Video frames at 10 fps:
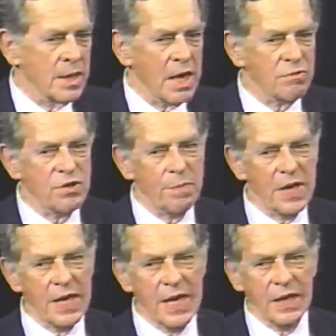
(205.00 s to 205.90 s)
Now, to
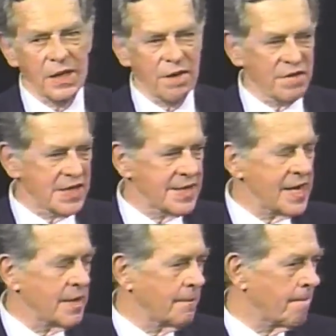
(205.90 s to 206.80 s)
be healed of a
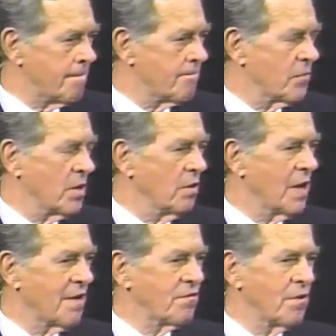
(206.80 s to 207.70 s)
sin, you
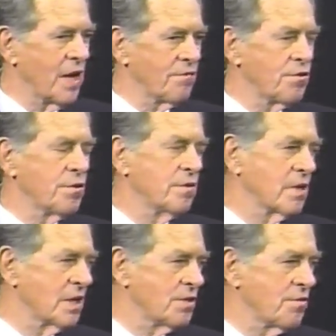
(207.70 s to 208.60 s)
have to have true
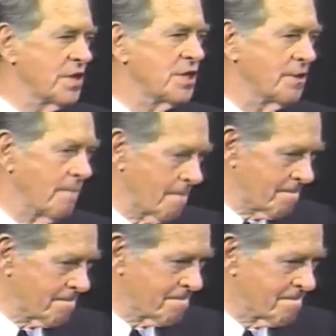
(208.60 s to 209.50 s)
contrition.
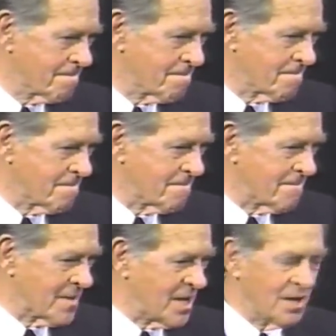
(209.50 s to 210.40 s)

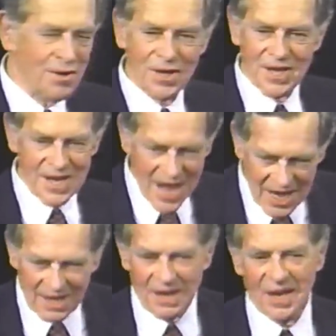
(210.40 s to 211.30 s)
He could
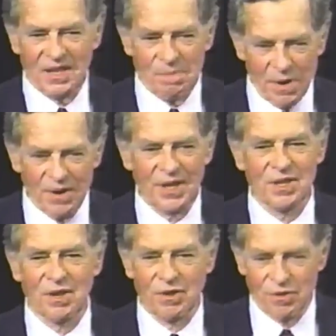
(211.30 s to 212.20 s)
not
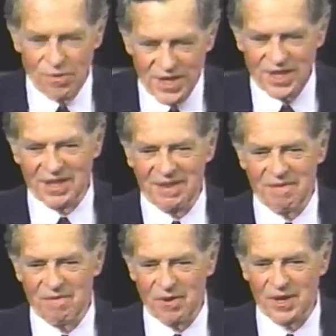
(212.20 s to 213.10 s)
experience contrition
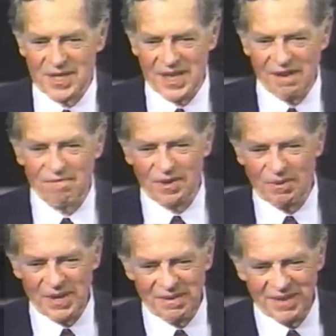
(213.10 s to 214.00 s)
for his love for
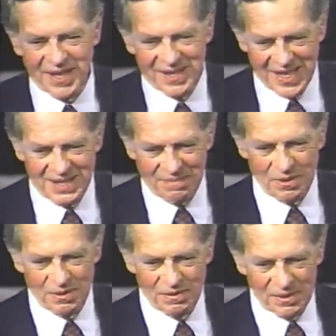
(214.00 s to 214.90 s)
Guinevere. That's
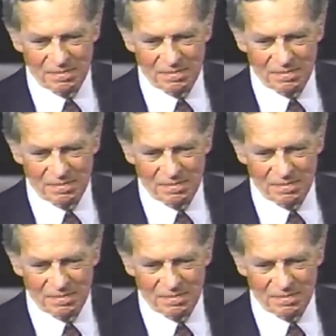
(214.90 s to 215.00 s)
beautiful.